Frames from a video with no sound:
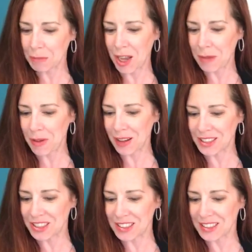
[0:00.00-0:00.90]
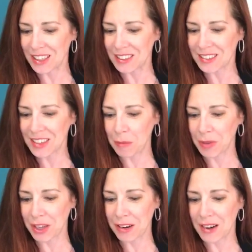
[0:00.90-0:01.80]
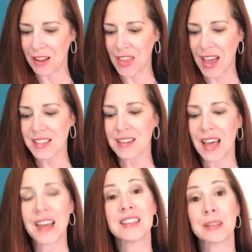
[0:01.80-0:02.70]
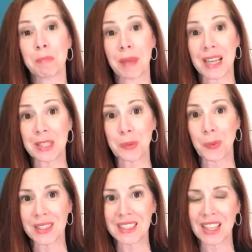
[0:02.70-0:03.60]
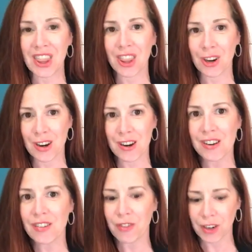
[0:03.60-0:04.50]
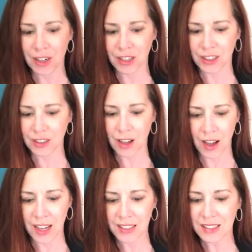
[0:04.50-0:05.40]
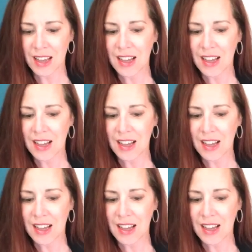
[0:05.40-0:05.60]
My apologies there, stumbling around that. So that is May 23rd for a good cause.